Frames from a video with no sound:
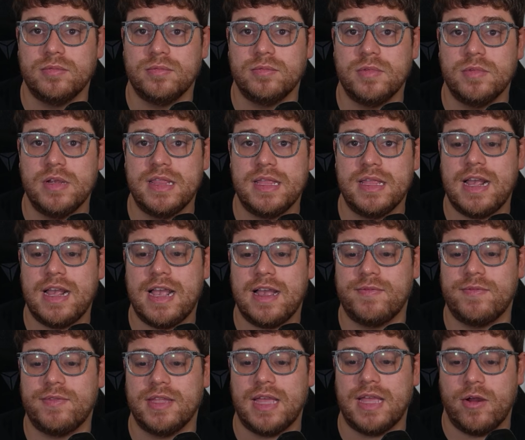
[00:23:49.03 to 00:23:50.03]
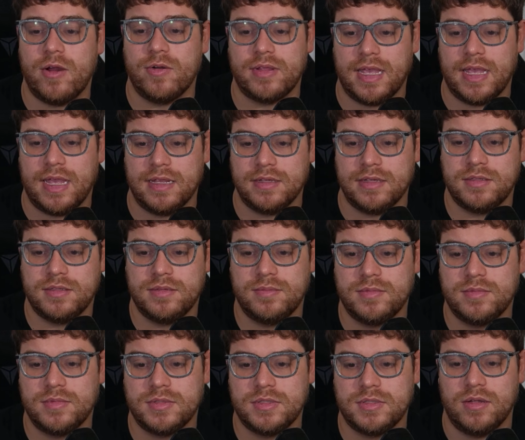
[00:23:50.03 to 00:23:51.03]
We then have the outcast.
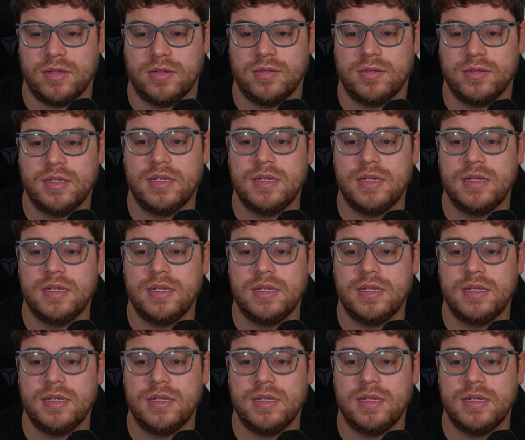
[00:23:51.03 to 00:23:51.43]
So